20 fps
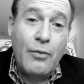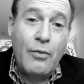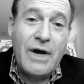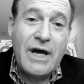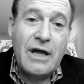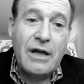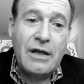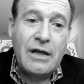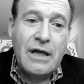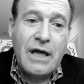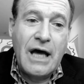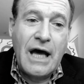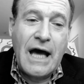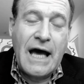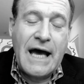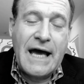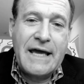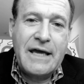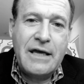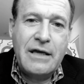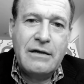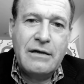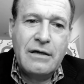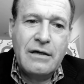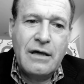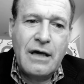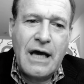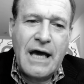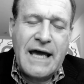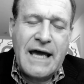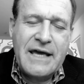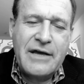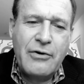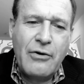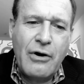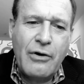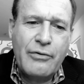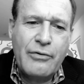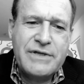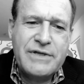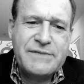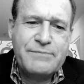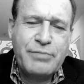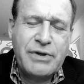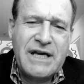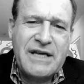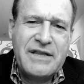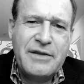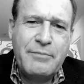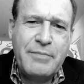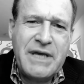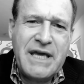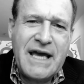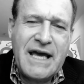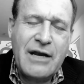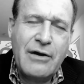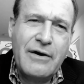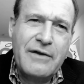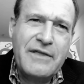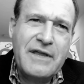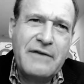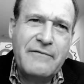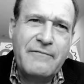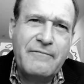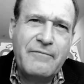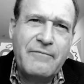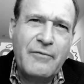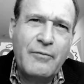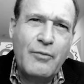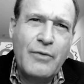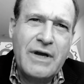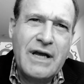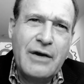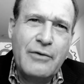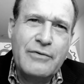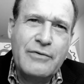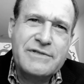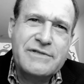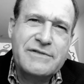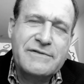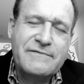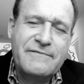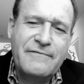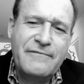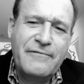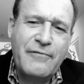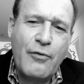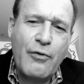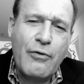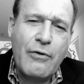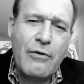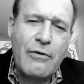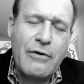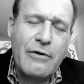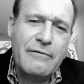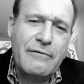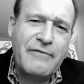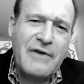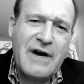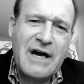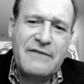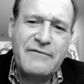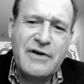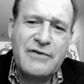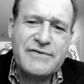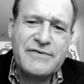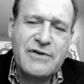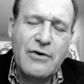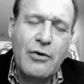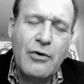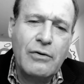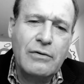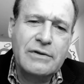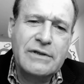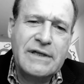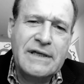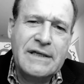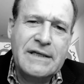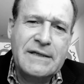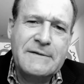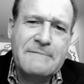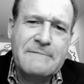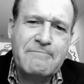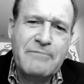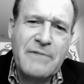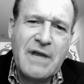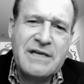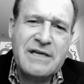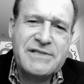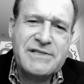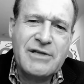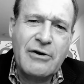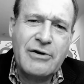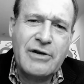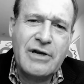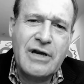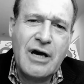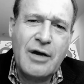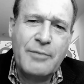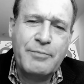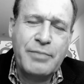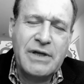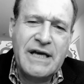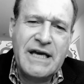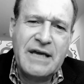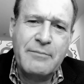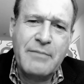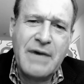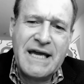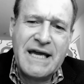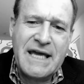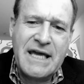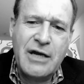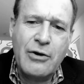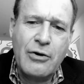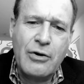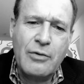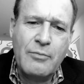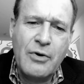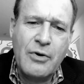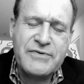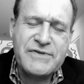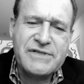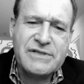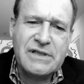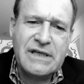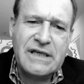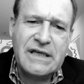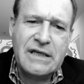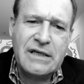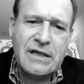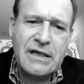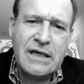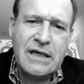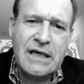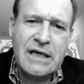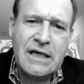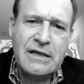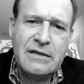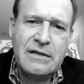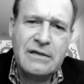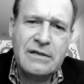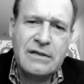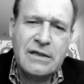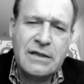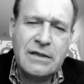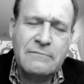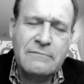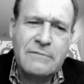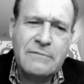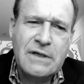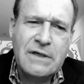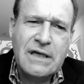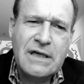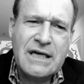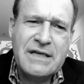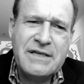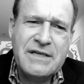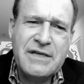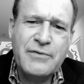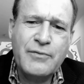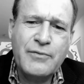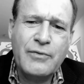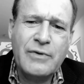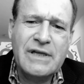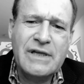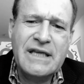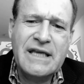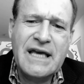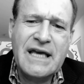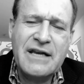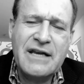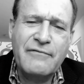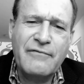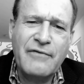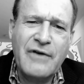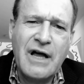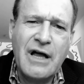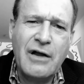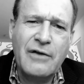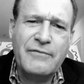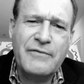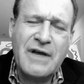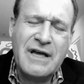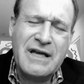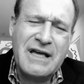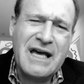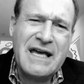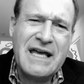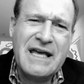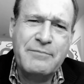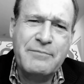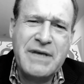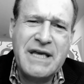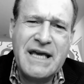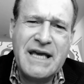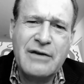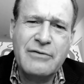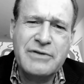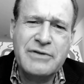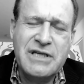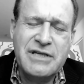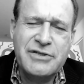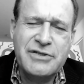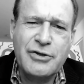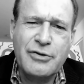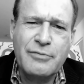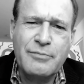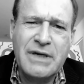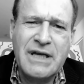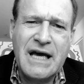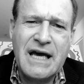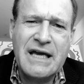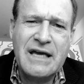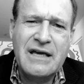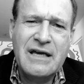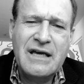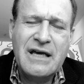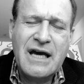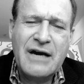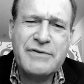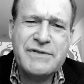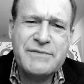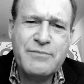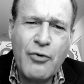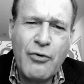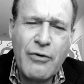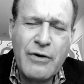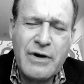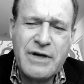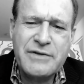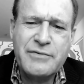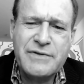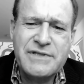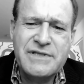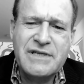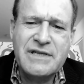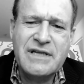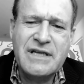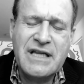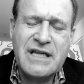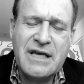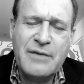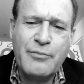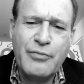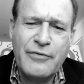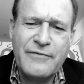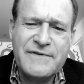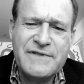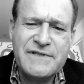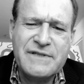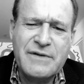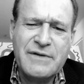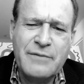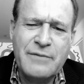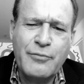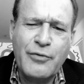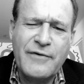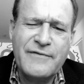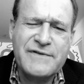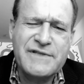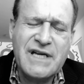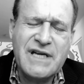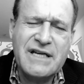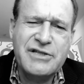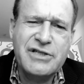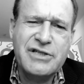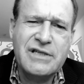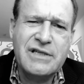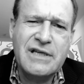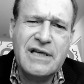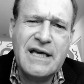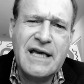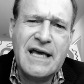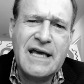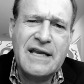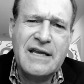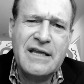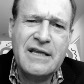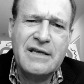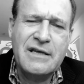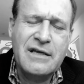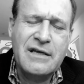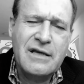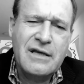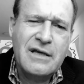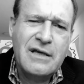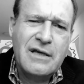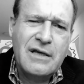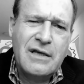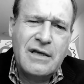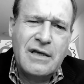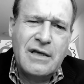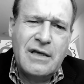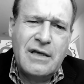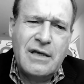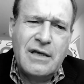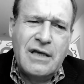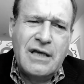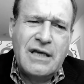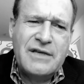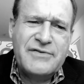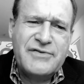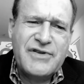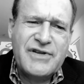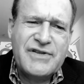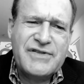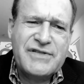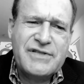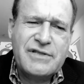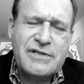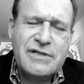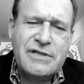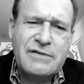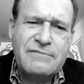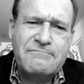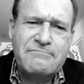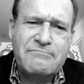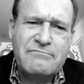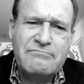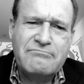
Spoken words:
Well, I had always played the piano, I think, from when I was 4 or 5 years old, and I started out playing by ear mostly, and I didn't really get involved. I had a piano teacher, but I was more interested in improvisation and in just